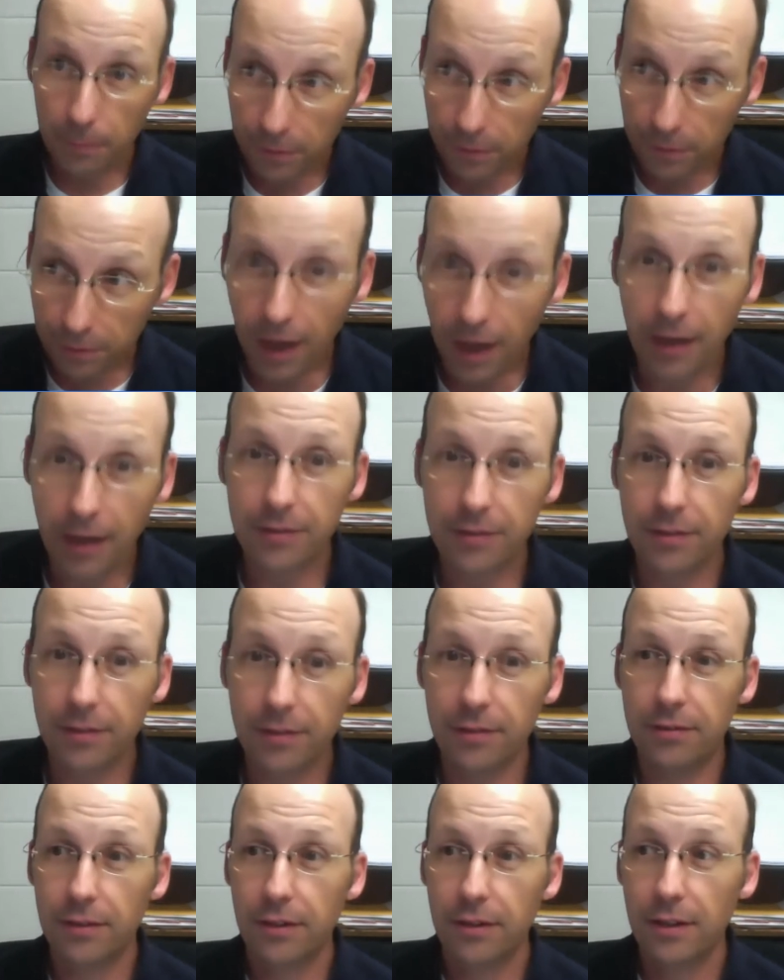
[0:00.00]
Science
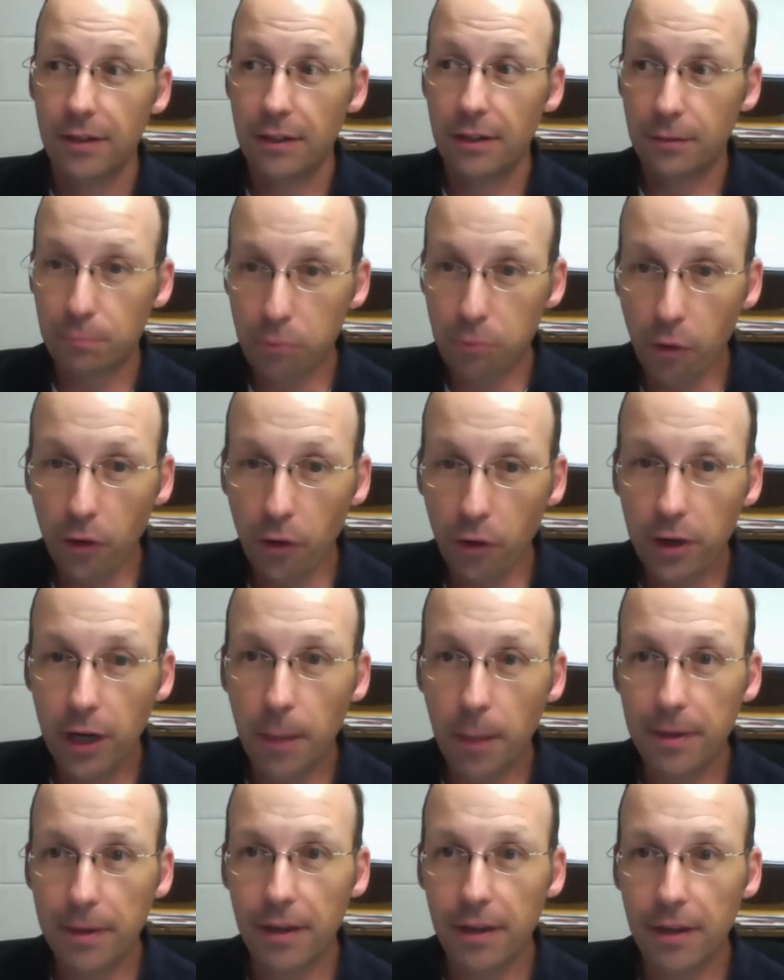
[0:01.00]
is broken
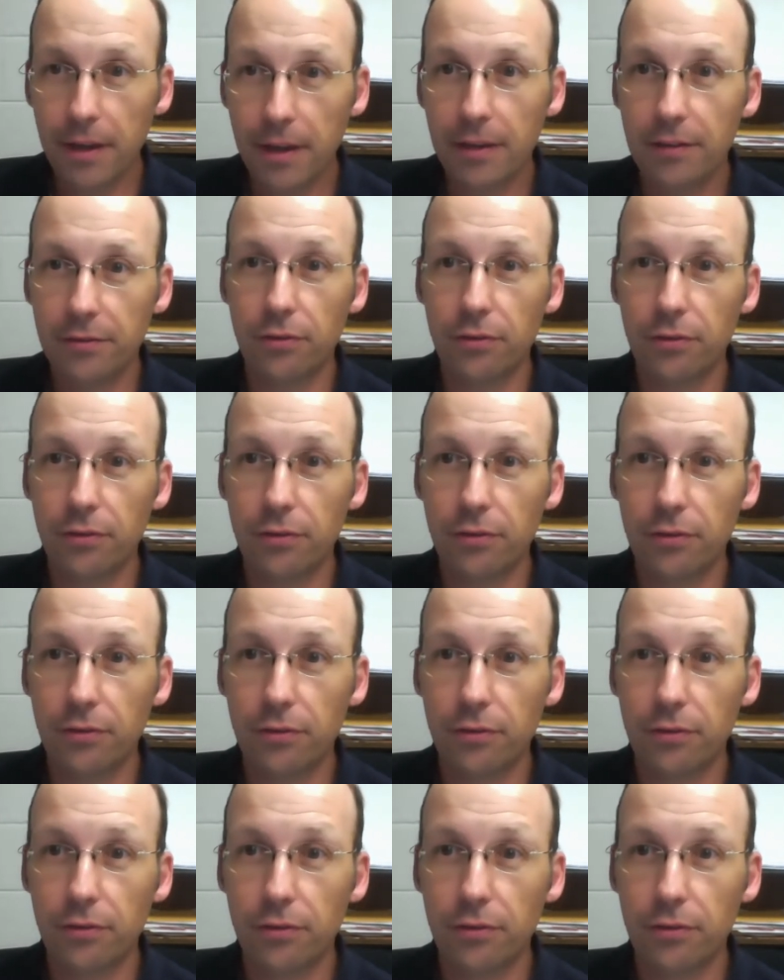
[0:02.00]
up into these little
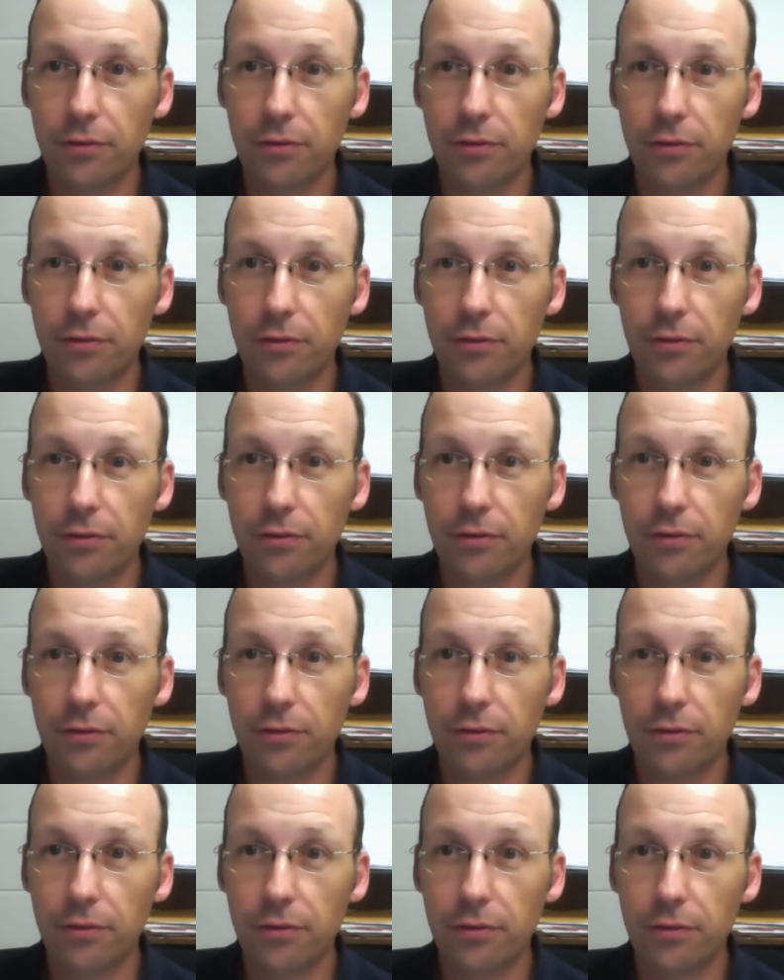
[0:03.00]
chunks, and it works out
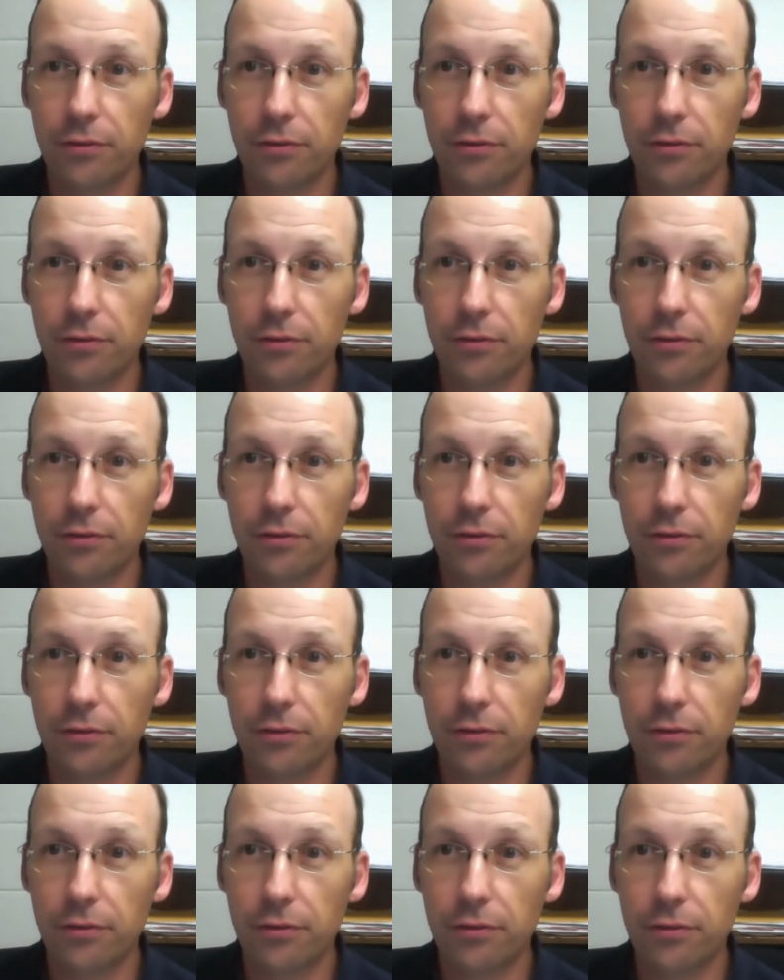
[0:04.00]
nicely like that, and
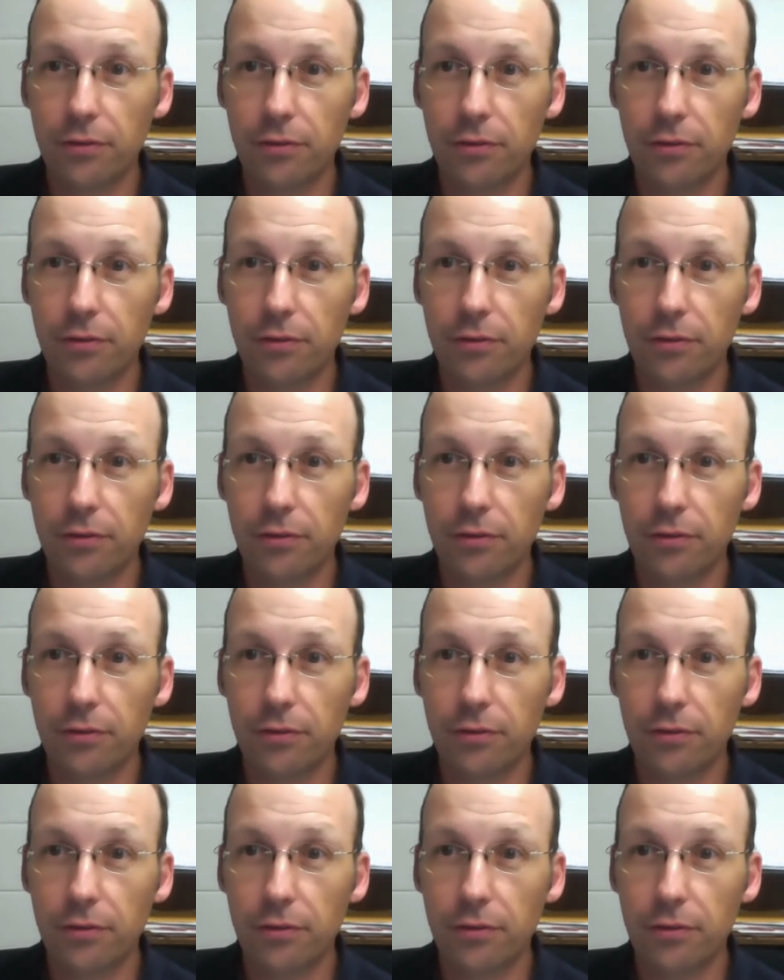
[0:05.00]
they